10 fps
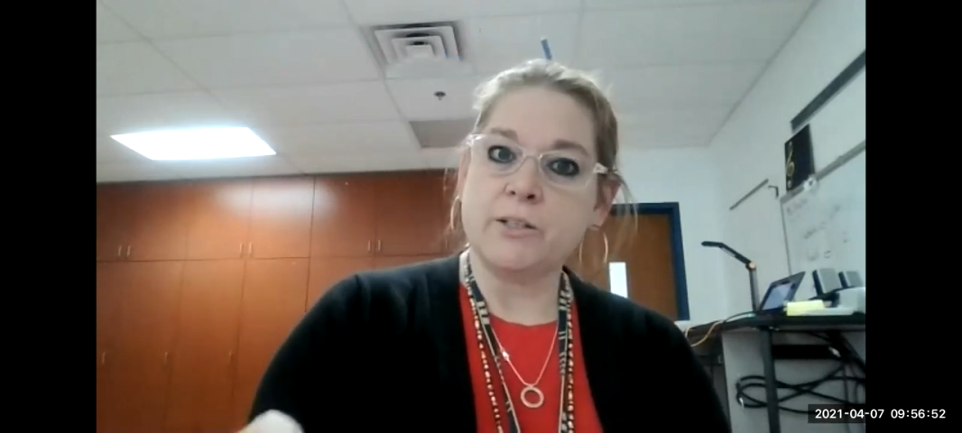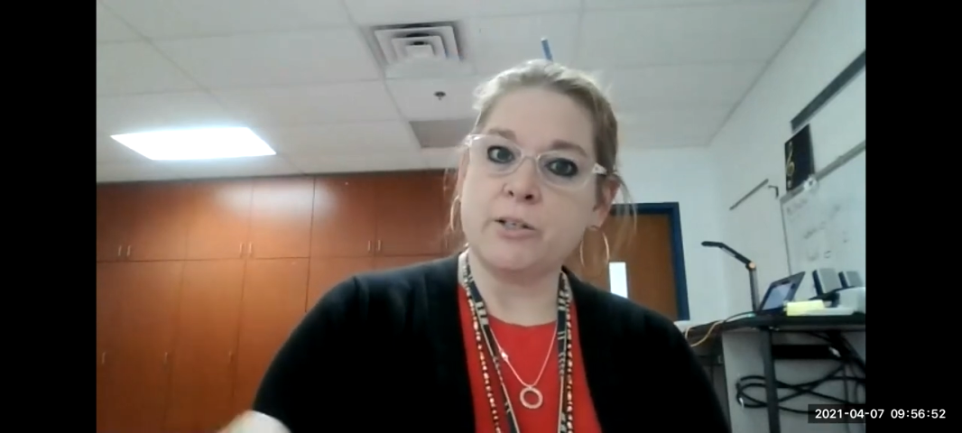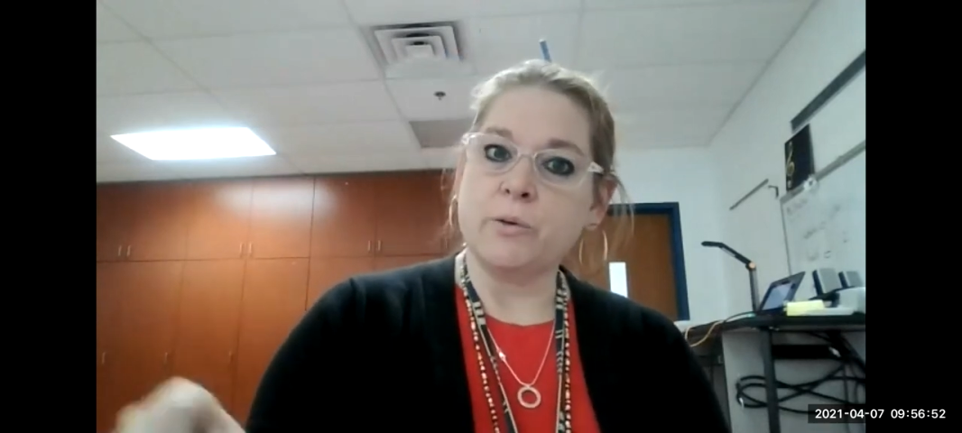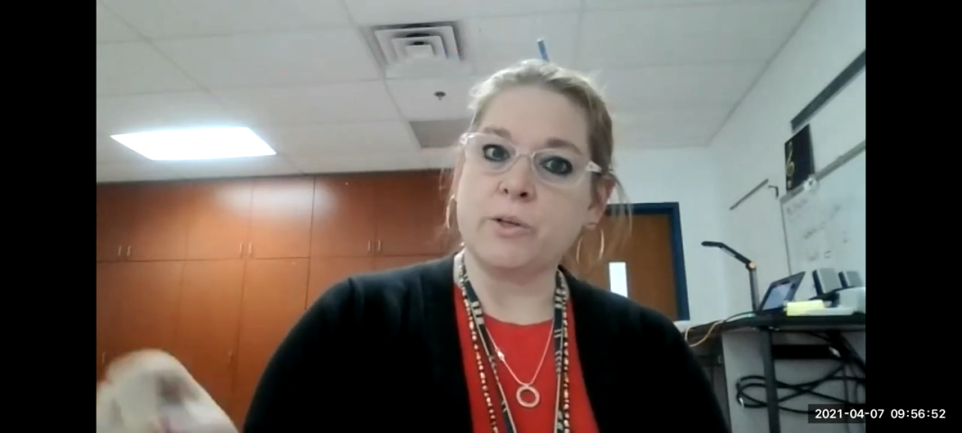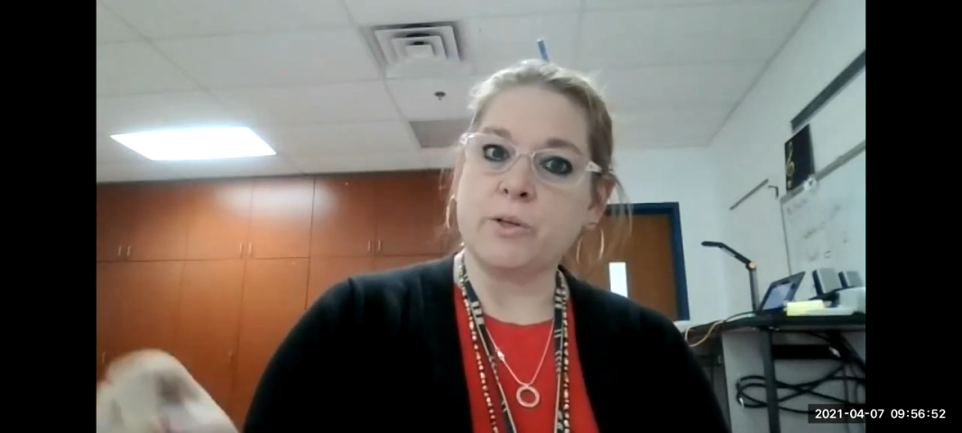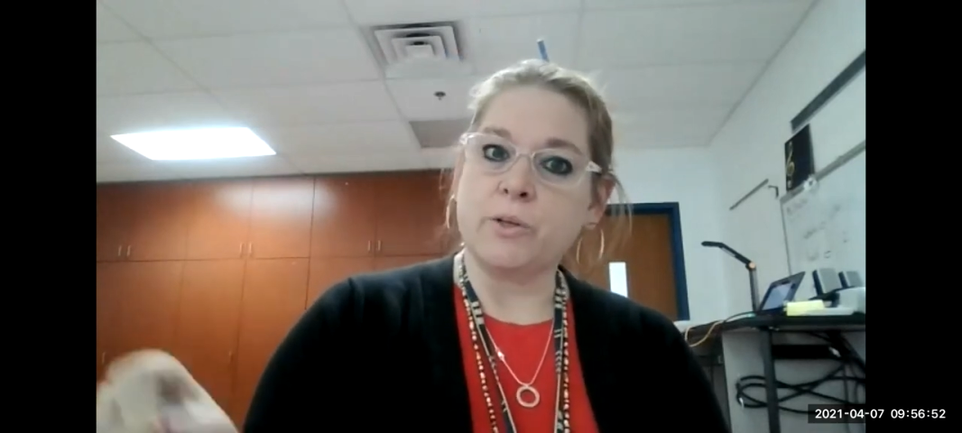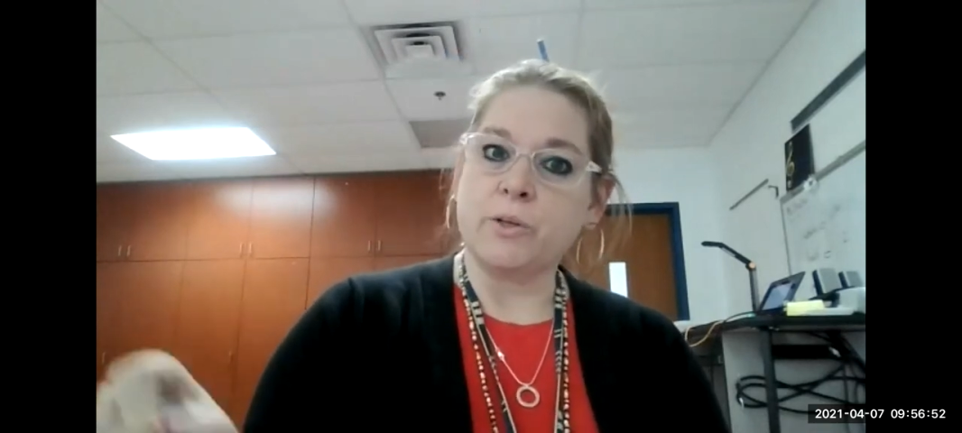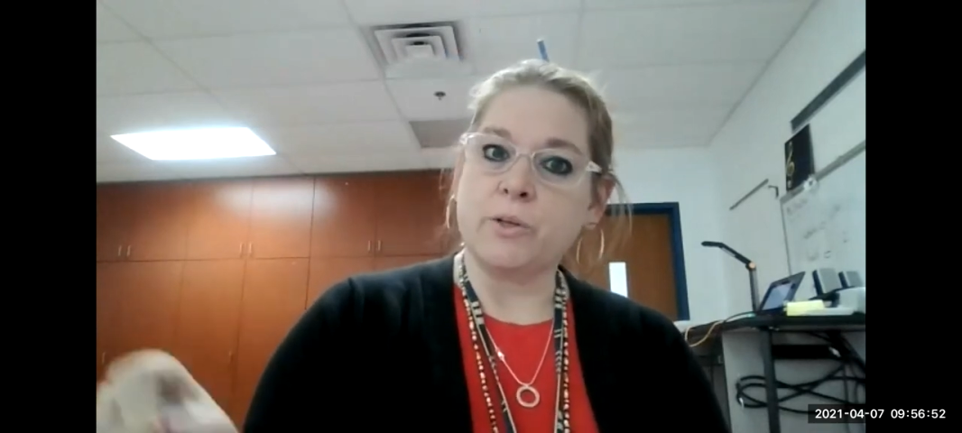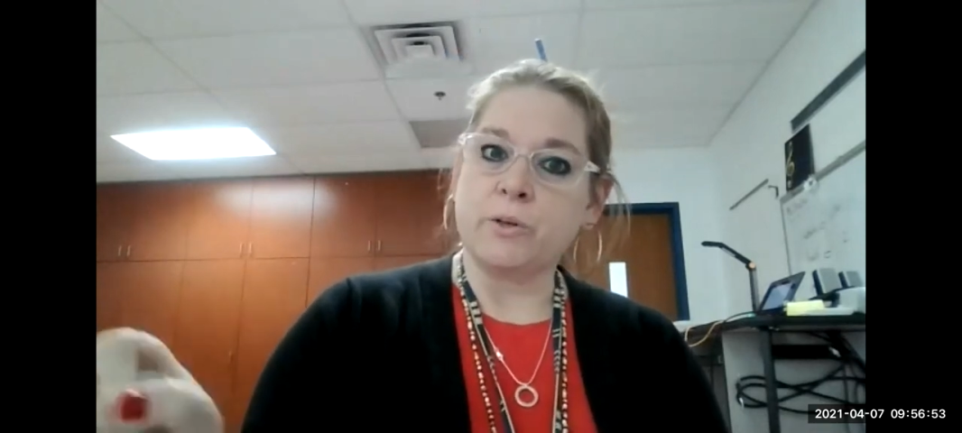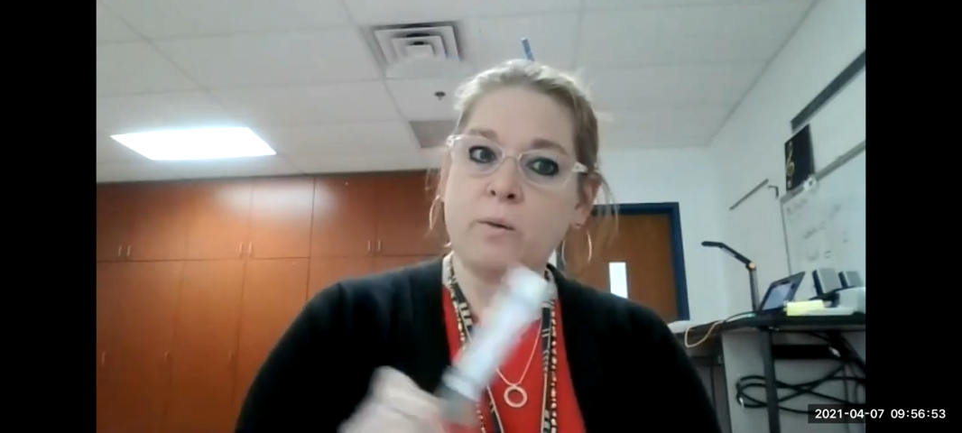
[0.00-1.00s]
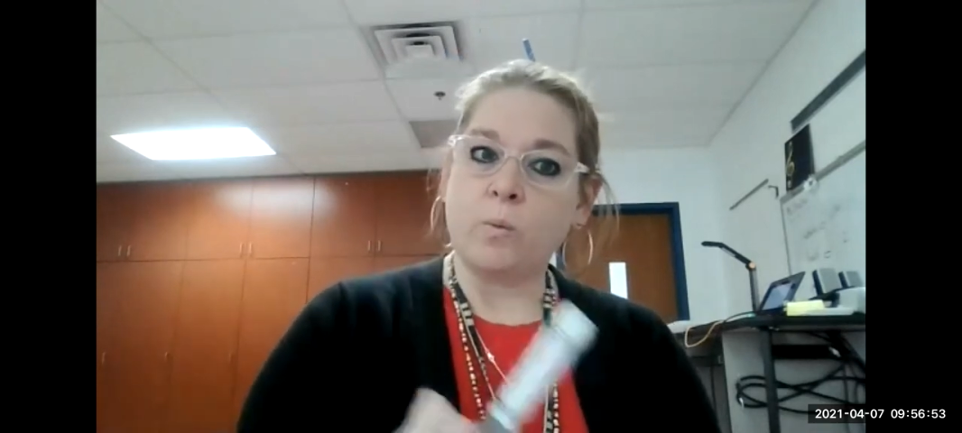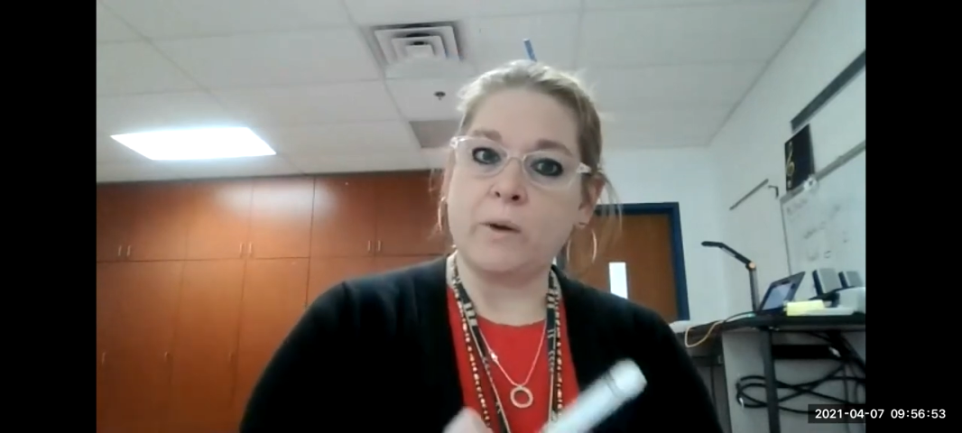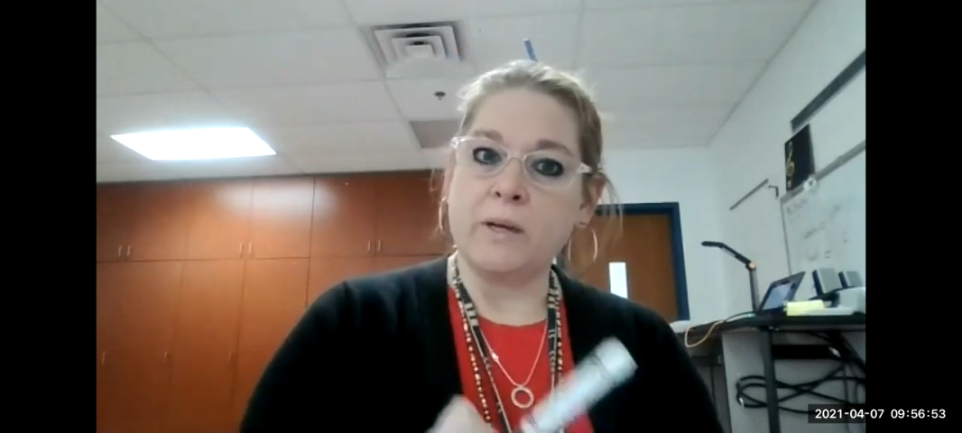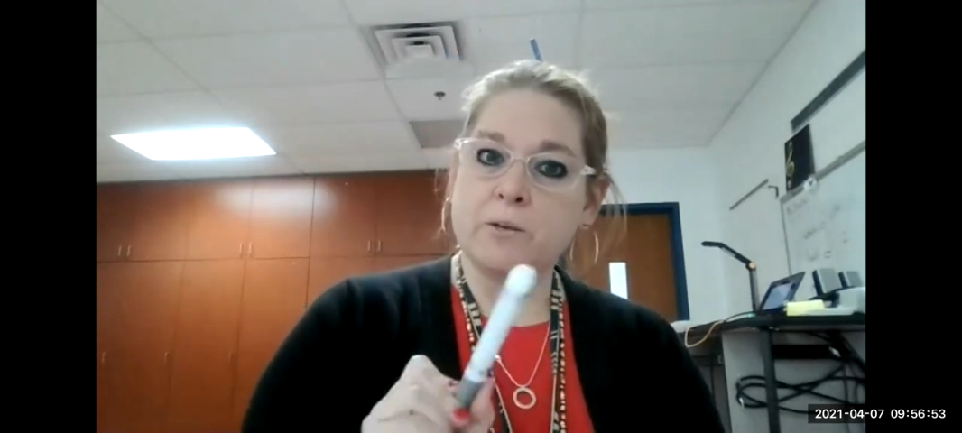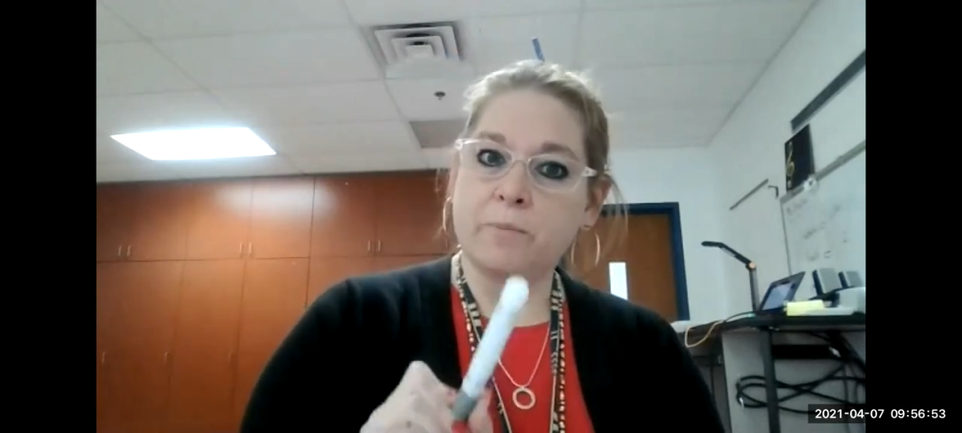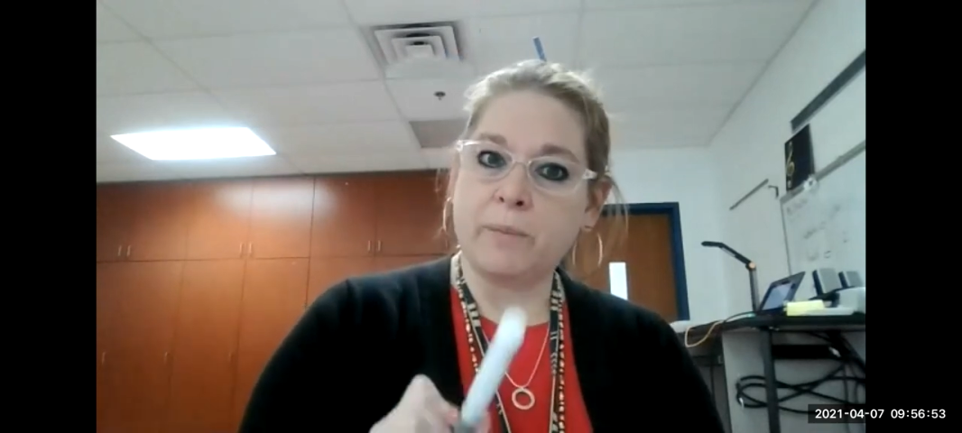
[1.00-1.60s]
to reader which